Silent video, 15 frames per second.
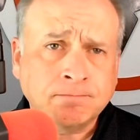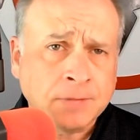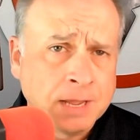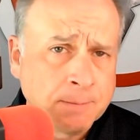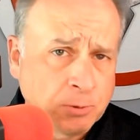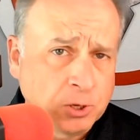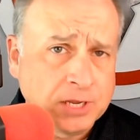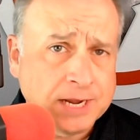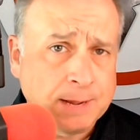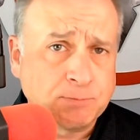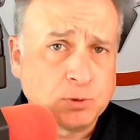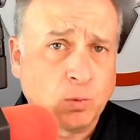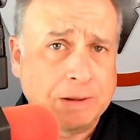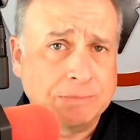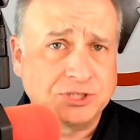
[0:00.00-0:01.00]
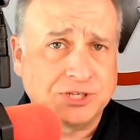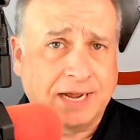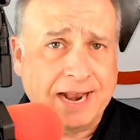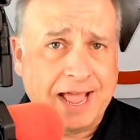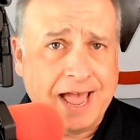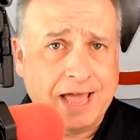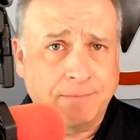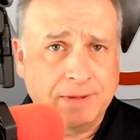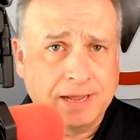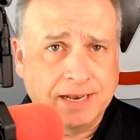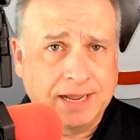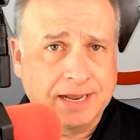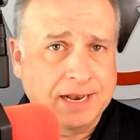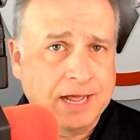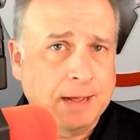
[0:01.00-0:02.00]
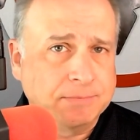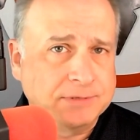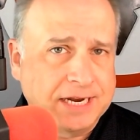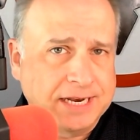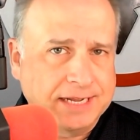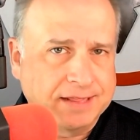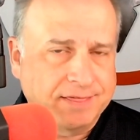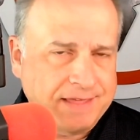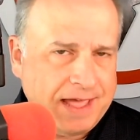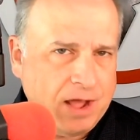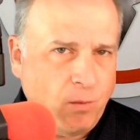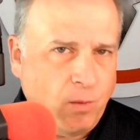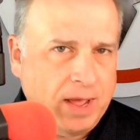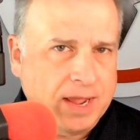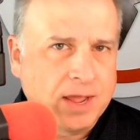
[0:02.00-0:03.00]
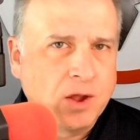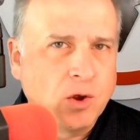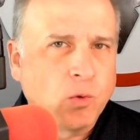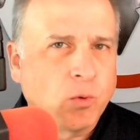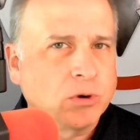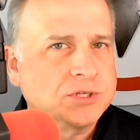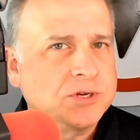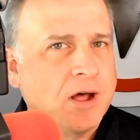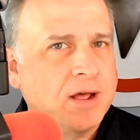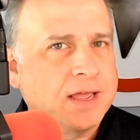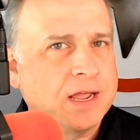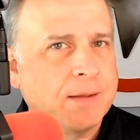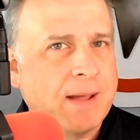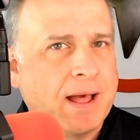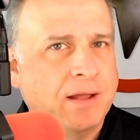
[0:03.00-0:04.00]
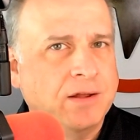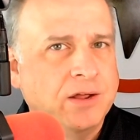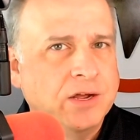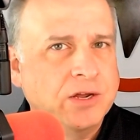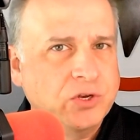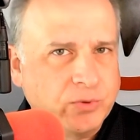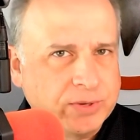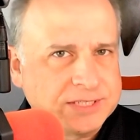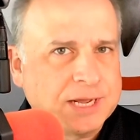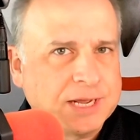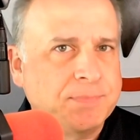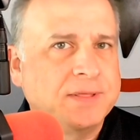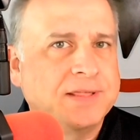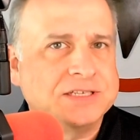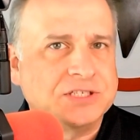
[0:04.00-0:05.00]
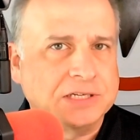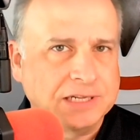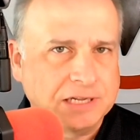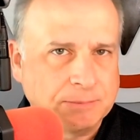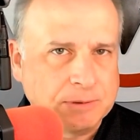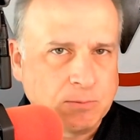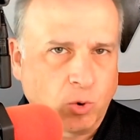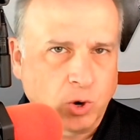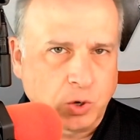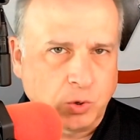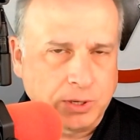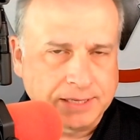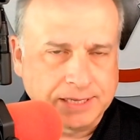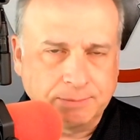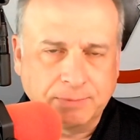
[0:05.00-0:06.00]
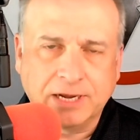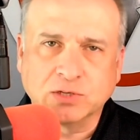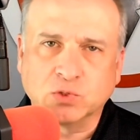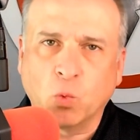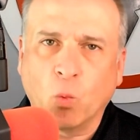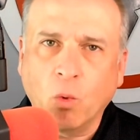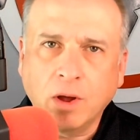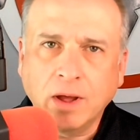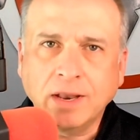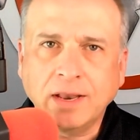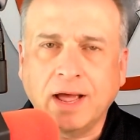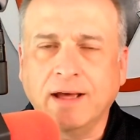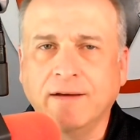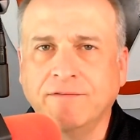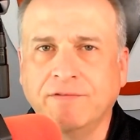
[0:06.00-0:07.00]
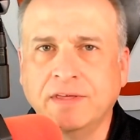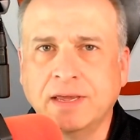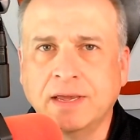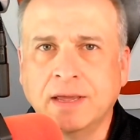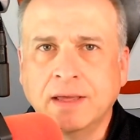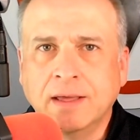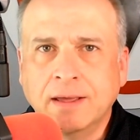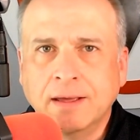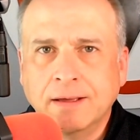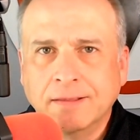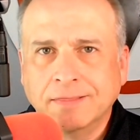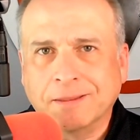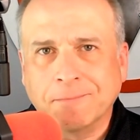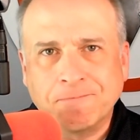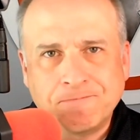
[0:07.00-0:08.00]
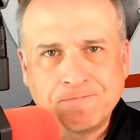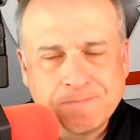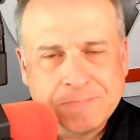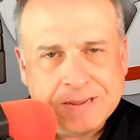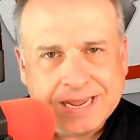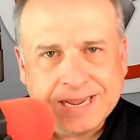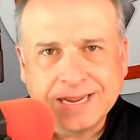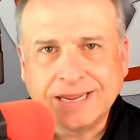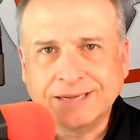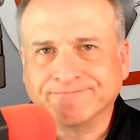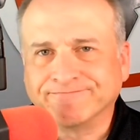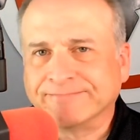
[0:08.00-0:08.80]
and pulling up your website admin and updating it that way. We're talking about doing something that's a little bit more quick, because one of the big